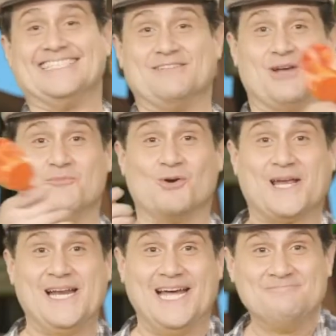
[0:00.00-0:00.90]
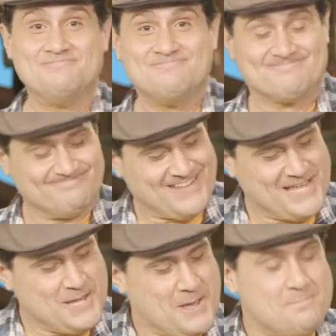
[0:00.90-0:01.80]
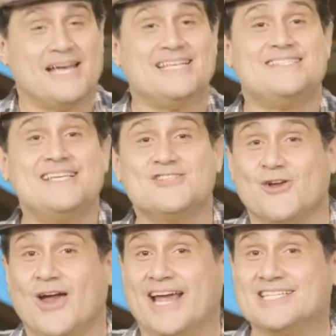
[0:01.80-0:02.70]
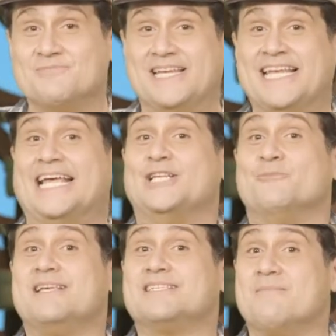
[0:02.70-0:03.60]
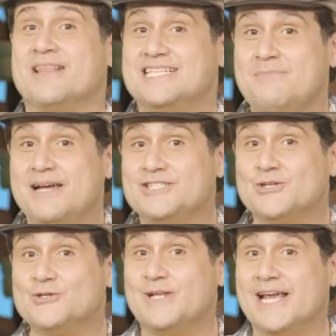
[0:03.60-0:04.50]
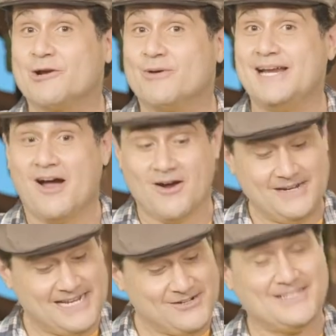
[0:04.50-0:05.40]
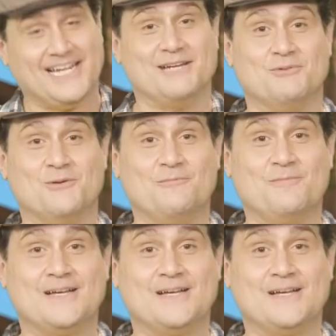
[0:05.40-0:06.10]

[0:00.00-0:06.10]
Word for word: See what I'm working on? My sister asked me to make something special to decorate our dinner table.